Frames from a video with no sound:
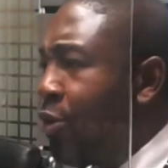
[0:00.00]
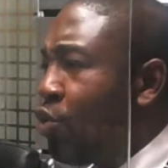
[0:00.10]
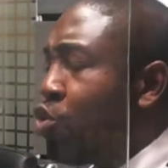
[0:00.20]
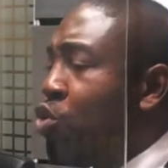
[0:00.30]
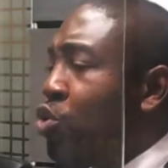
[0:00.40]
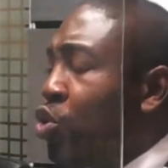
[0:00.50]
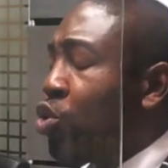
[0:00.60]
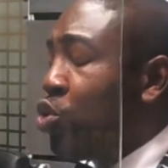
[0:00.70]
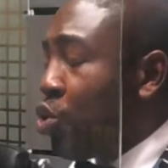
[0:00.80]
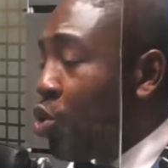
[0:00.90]

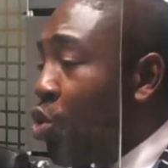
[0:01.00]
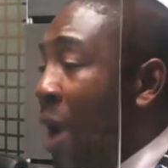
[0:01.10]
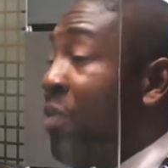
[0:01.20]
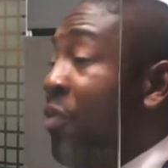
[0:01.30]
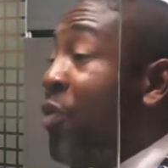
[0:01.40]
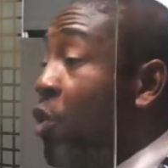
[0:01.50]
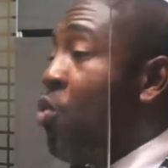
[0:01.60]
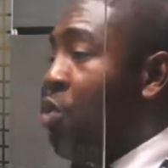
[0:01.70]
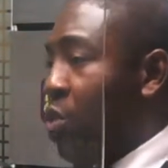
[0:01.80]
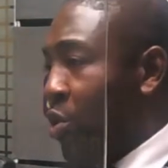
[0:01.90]
to do a
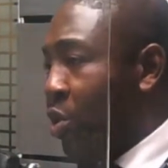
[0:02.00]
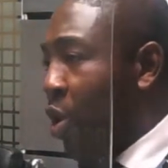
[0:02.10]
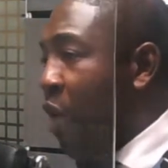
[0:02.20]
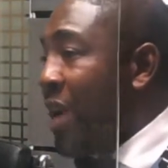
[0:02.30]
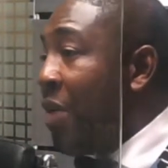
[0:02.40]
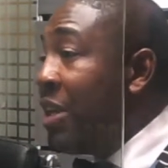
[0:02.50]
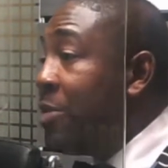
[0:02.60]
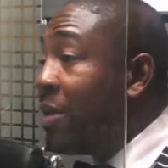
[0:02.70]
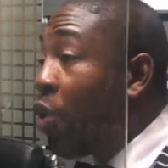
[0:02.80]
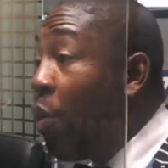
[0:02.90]
review of the
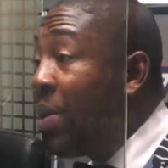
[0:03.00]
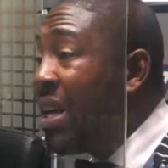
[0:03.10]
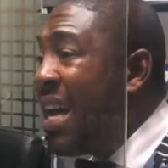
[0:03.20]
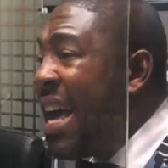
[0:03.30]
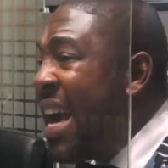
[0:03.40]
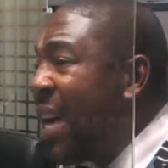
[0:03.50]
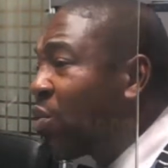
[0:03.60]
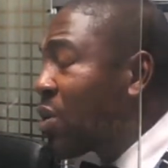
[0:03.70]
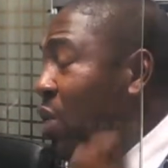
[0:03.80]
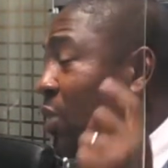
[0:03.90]
arrangement. Obi, it
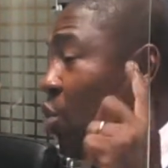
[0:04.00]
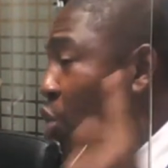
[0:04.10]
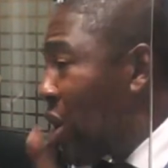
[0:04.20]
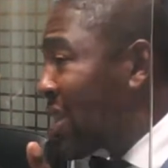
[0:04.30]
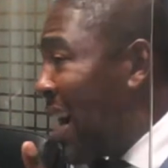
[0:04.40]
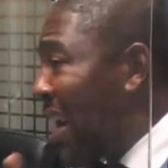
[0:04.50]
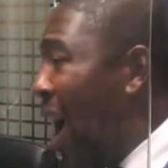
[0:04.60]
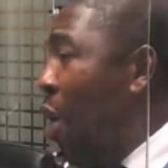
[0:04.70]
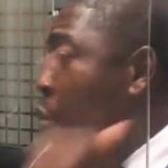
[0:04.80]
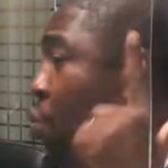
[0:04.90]
was going to cost
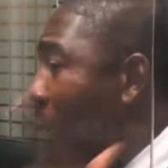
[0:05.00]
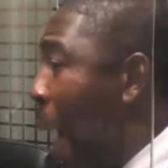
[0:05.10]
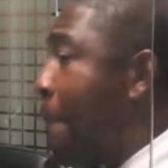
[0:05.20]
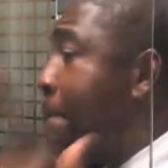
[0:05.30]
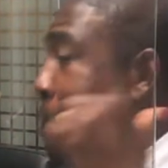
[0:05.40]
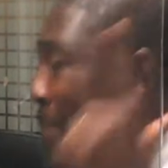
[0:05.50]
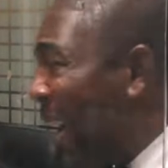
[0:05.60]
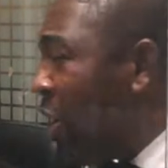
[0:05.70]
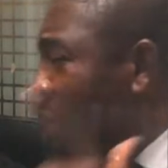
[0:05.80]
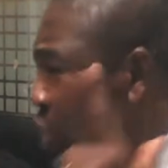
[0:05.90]
Ghana $1
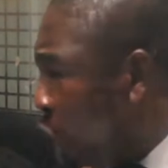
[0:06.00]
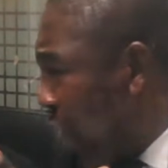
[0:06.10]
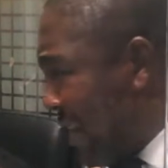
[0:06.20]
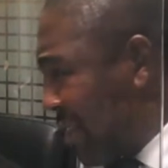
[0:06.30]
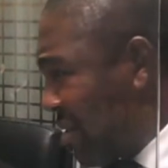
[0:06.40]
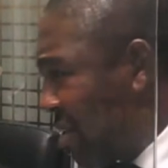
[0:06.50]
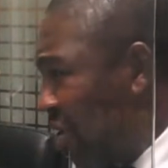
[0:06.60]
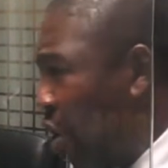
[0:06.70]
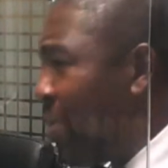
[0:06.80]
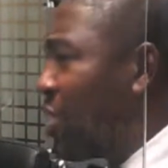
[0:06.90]
billion.
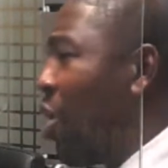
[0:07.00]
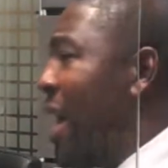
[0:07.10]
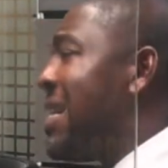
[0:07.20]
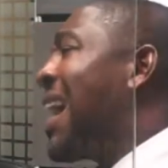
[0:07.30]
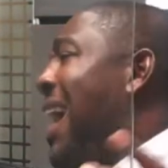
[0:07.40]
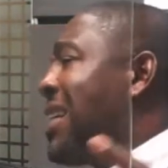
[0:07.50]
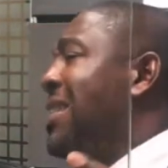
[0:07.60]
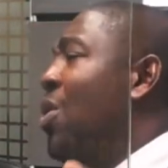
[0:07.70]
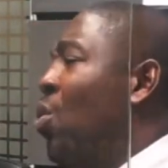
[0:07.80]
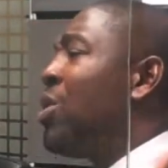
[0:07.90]
Obi so any cash
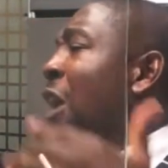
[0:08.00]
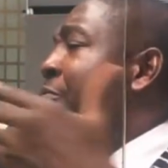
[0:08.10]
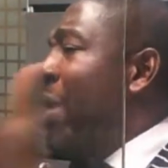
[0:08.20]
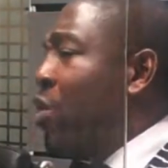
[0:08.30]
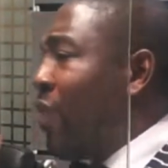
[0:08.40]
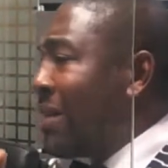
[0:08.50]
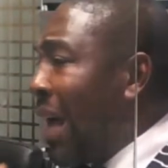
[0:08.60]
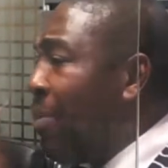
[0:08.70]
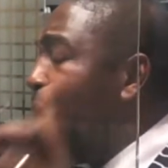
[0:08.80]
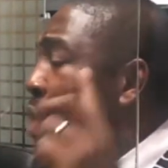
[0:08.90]
would have paid
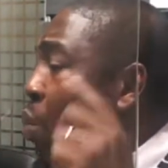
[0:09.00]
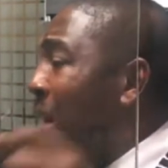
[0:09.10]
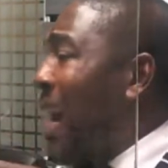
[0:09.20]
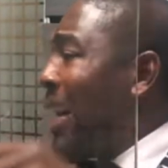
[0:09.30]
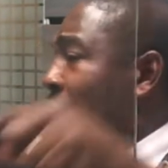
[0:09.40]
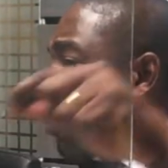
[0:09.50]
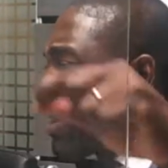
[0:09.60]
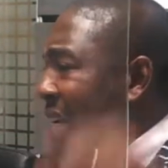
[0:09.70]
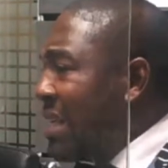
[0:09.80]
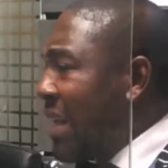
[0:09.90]
overtime. Whether it
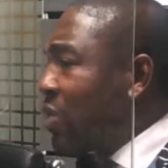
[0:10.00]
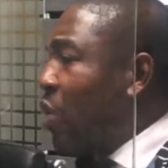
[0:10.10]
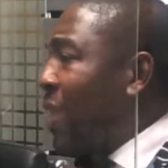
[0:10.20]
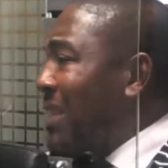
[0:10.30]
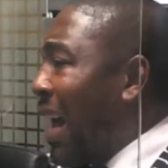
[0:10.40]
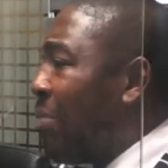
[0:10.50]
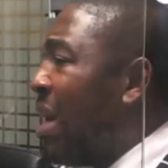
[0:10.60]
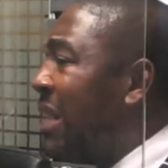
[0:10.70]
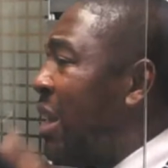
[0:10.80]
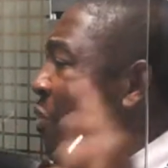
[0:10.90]
was instant overtime,
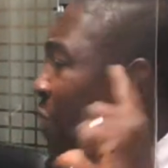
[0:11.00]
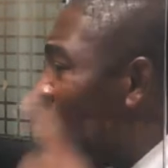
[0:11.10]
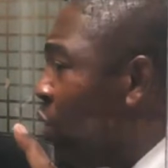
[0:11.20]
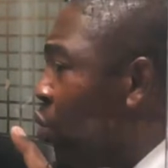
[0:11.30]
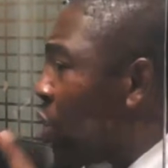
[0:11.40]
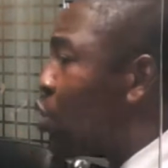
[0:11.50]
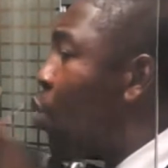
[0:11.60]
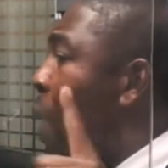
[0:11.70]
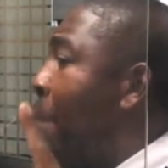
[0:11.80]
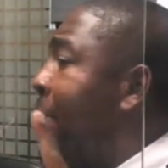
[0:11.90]
the value was
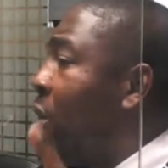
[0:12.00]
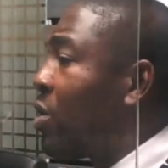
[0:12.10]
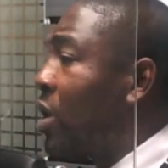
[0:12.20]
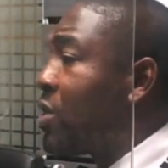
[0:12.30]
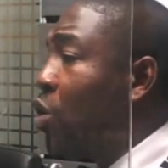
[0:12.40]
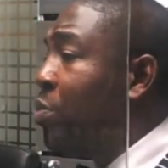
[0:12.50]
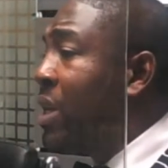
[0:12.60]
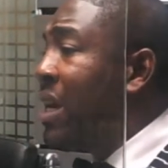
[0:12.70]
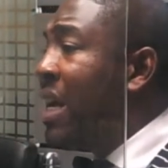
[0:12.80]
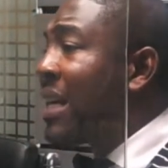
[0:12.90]
$1 billion.
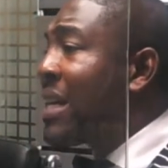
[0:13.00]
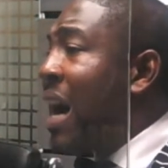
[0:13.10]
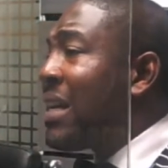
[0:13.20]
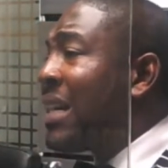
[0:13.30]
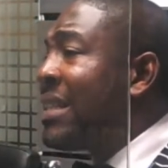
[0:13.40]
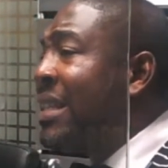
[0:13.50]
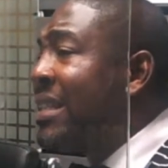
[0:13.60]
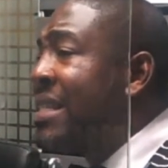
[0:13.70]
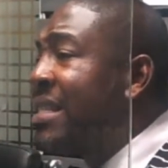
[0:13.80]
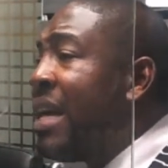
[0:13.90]
Obi, Ghana
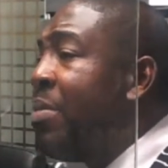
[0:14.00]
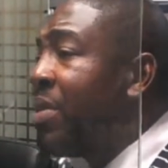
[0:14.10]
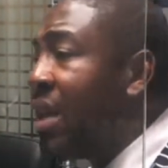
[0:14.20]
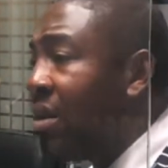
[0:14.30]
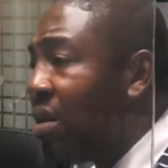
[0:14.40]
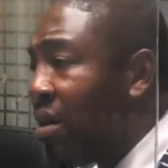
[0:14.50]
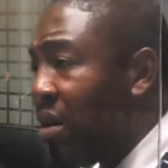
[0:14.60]
did the same thing